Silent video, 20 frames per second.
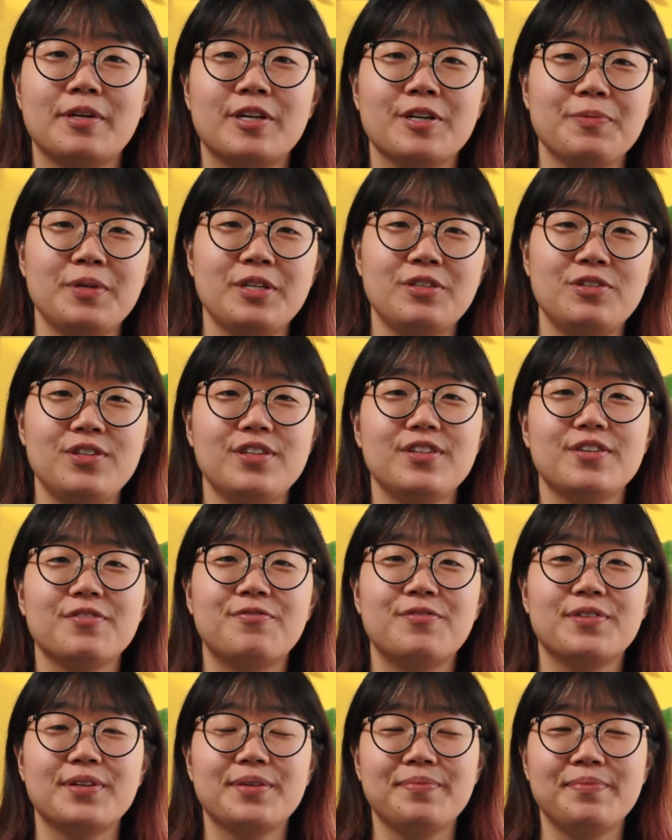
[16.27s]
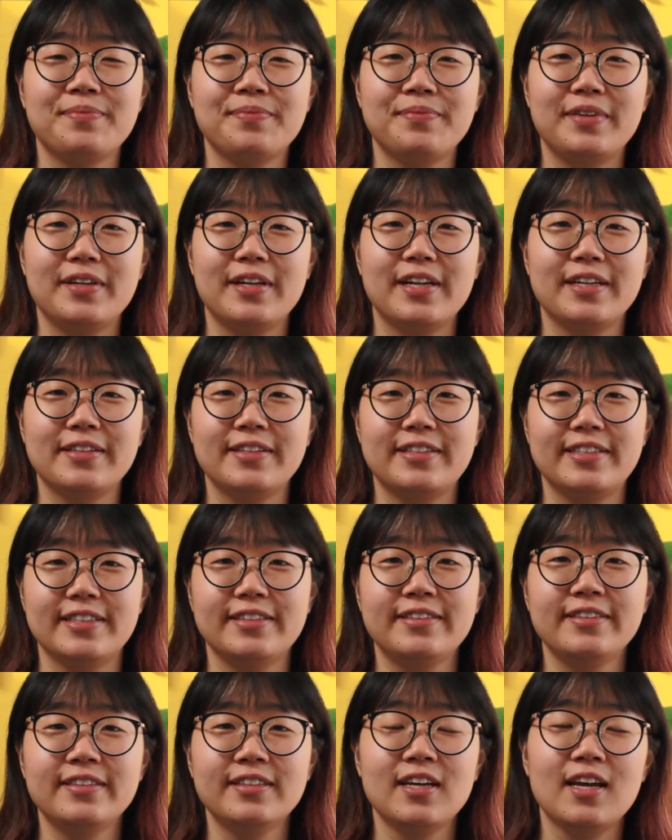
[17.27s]
coming to you from
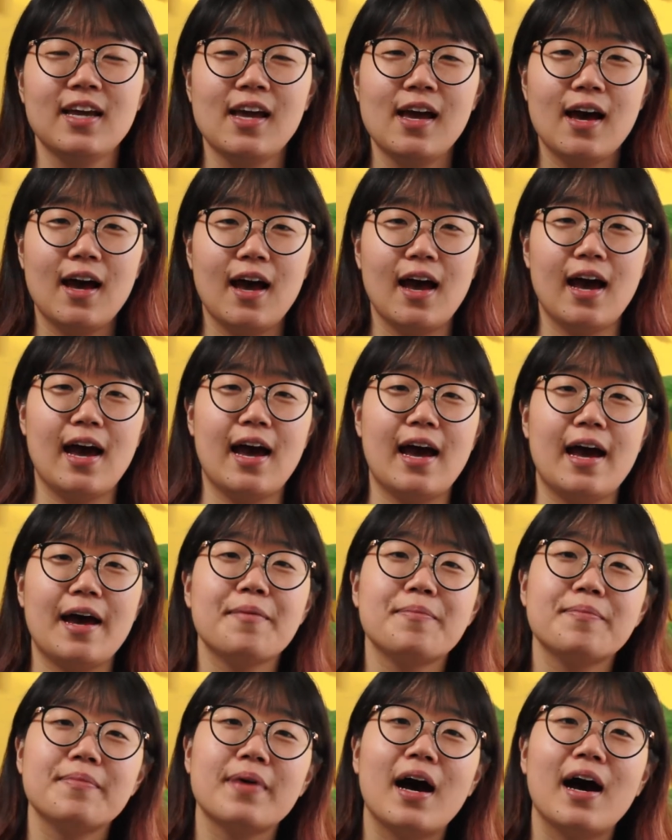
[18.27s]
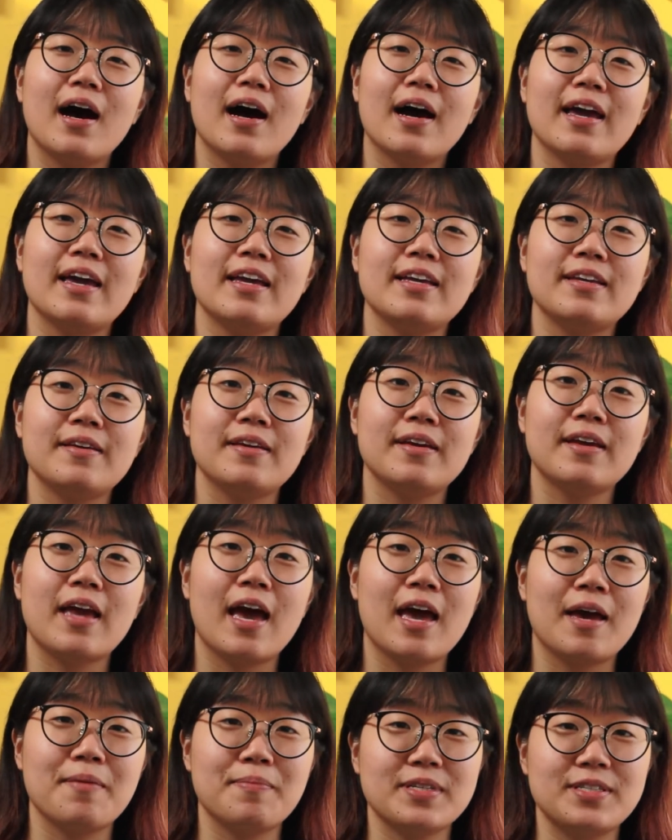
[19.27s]
London. I
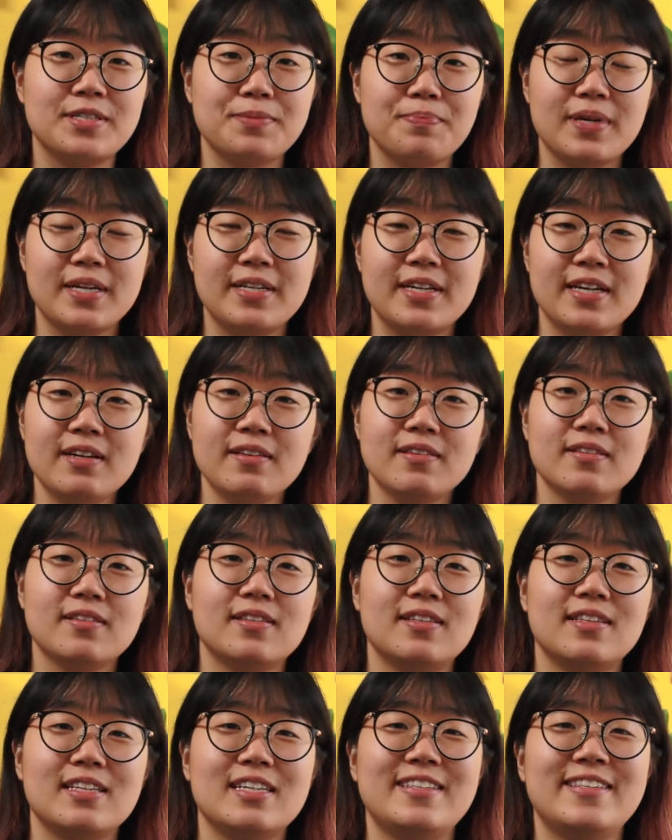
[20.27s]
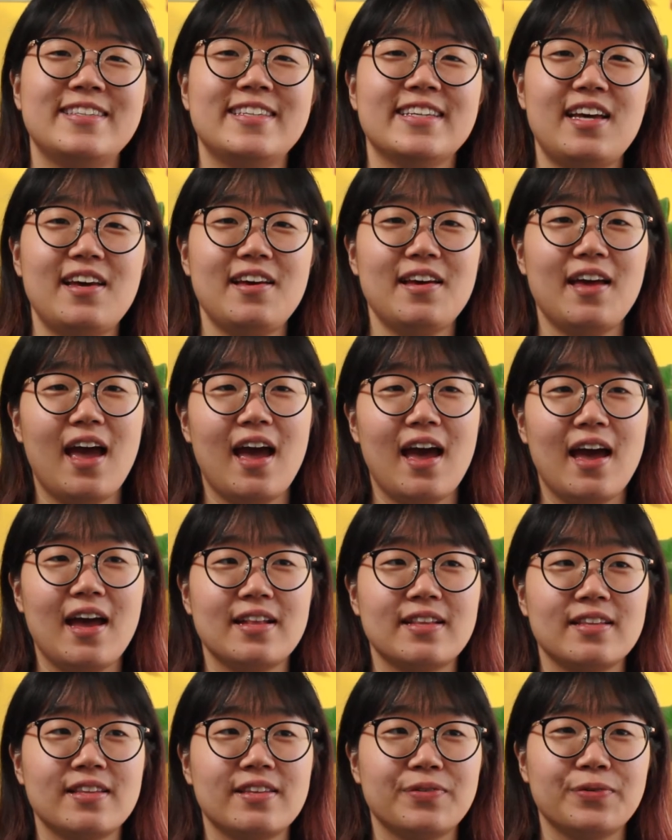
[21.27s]
am a spinner, knitter,
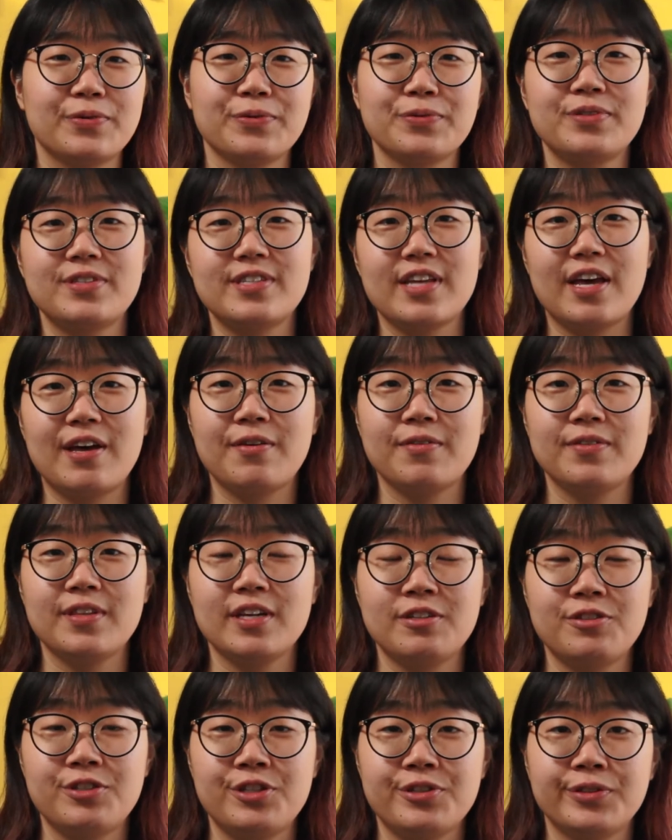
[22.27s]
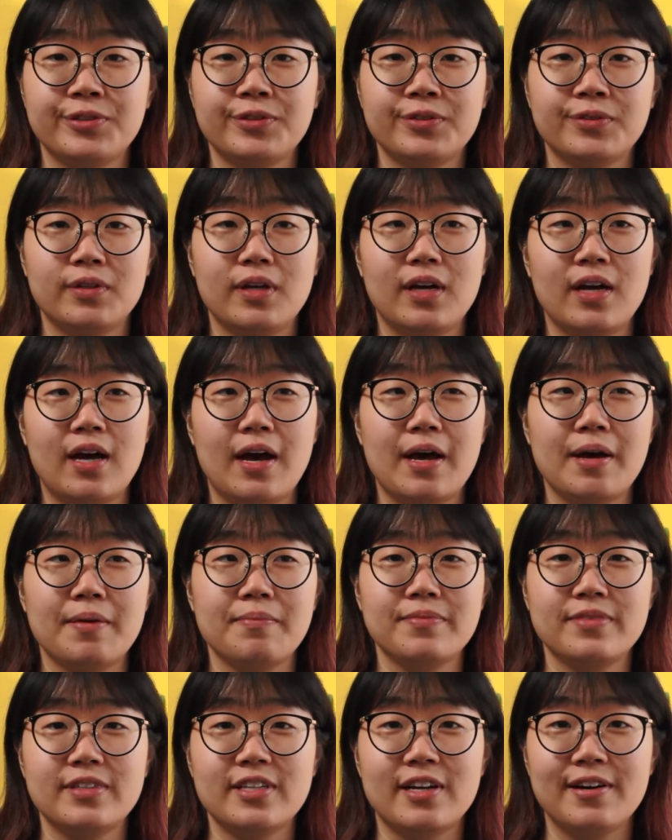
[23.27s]
and also natural
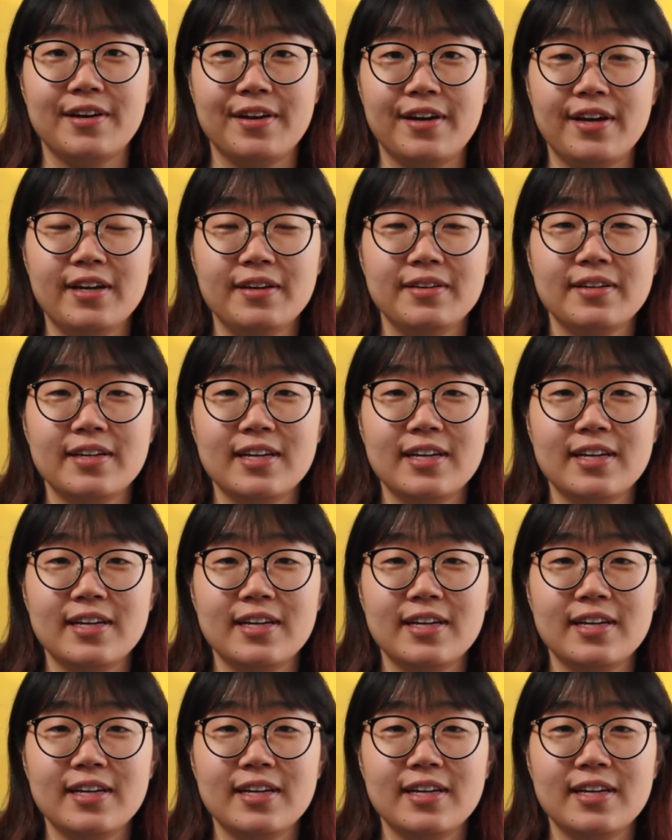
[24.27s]
dyer.